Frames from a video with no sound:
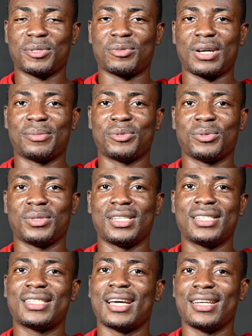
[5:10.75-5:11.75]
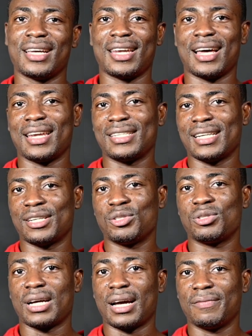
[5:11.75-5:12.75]
subscribe to this channel and other
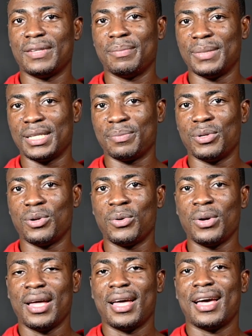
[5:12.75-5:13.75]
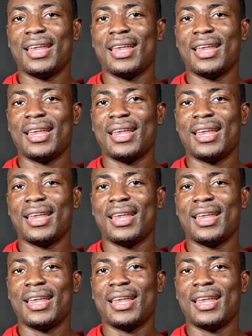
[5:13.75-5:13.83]
channels. I have them linked below.